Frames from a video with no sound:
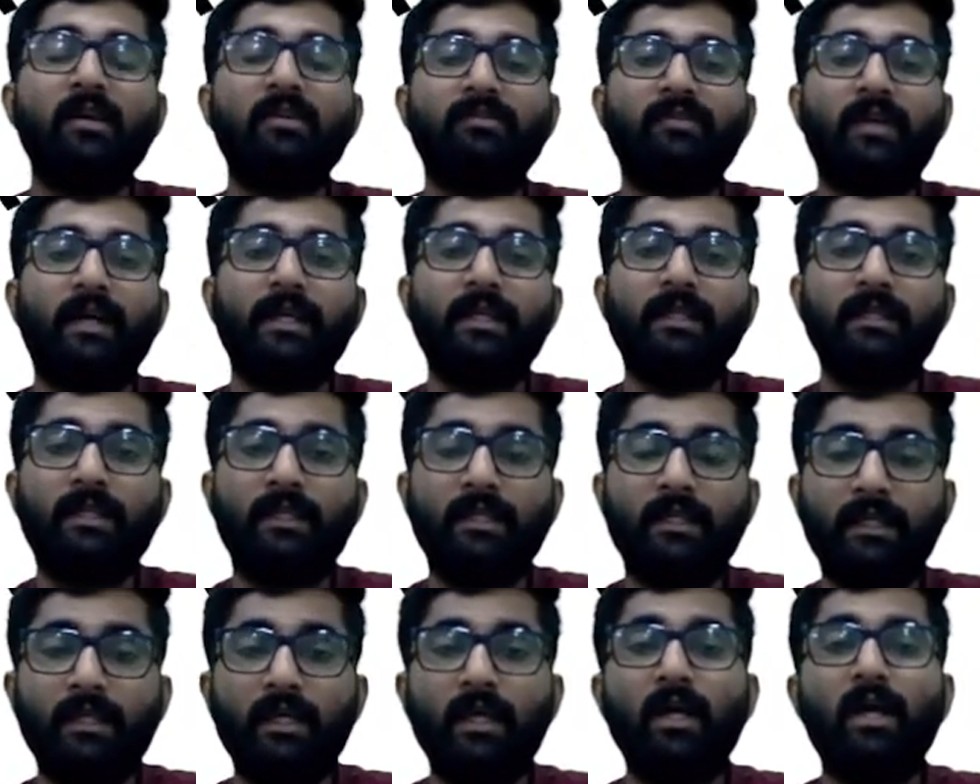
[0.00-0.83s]

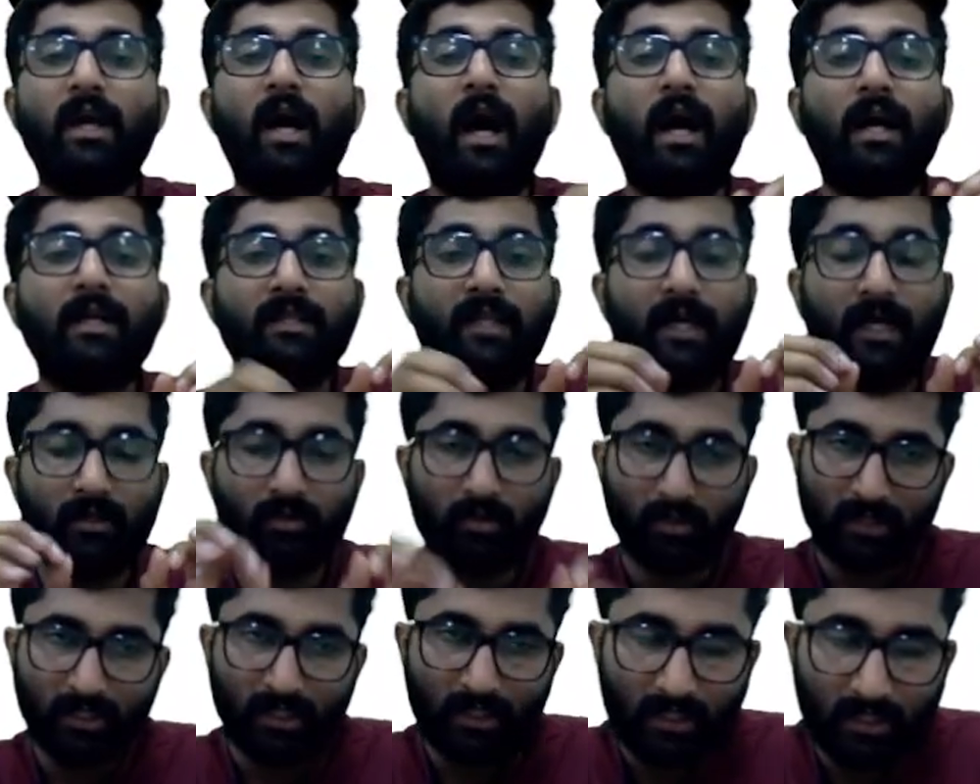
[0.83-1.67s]
Finally, Aadhaar
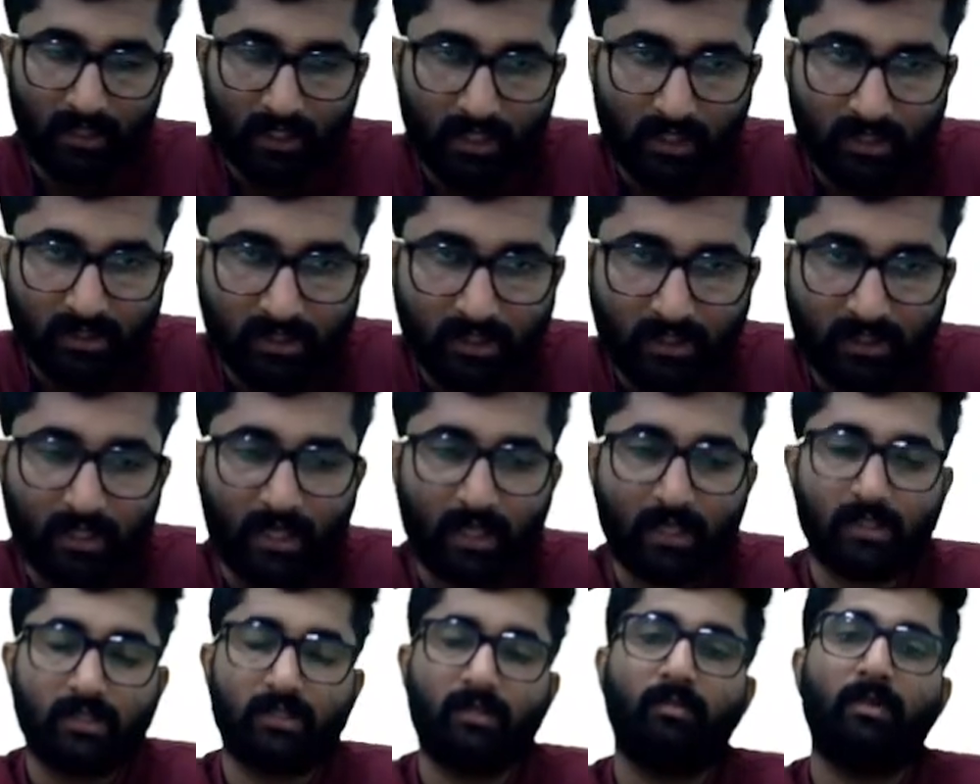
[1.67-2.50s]
authentication
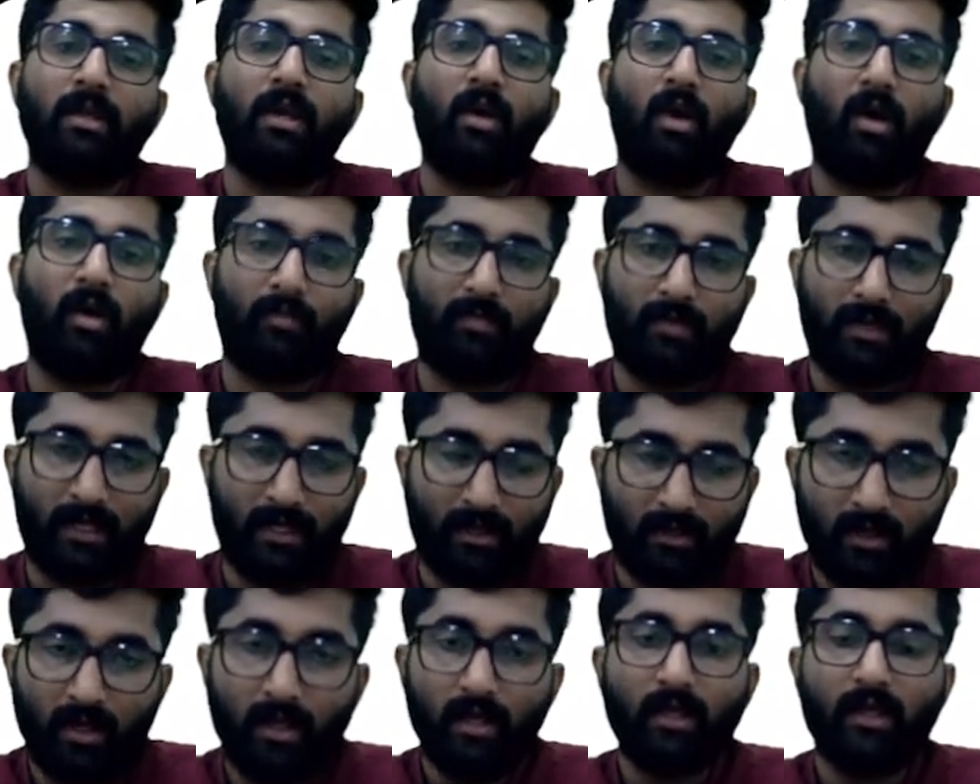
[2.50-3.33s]
has to be opted.